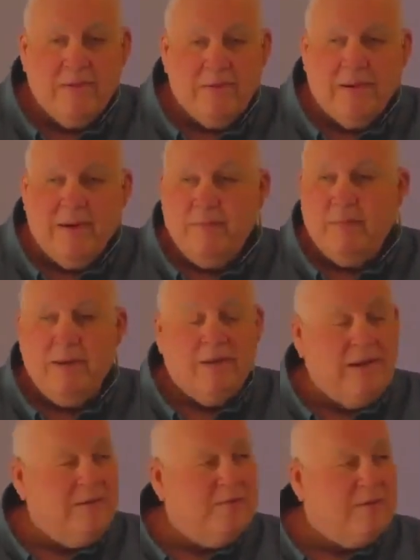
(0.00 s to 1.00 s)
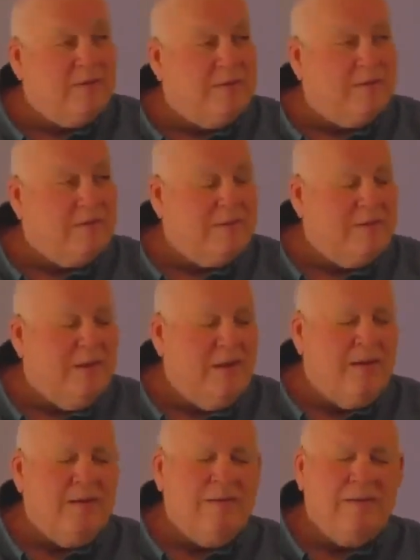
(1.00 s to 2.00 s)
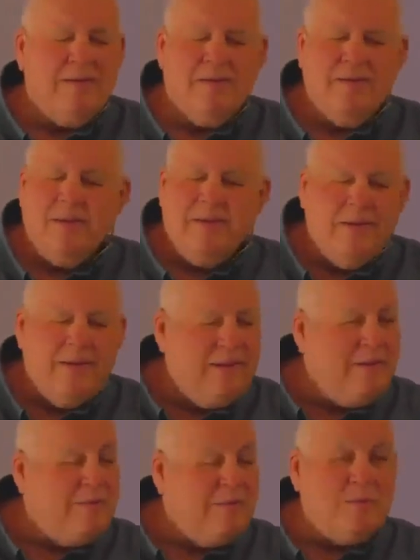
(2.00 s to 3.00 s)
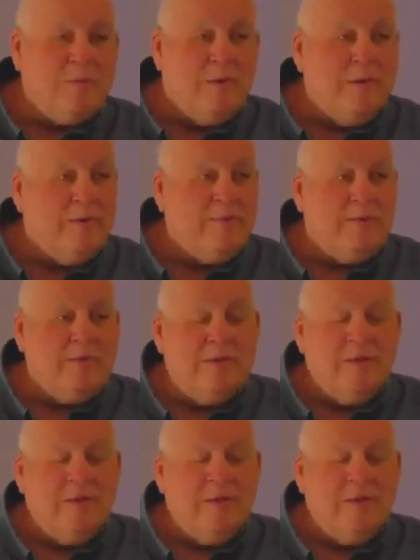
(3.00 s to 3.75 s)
right in my office. Oh, it was wonderful.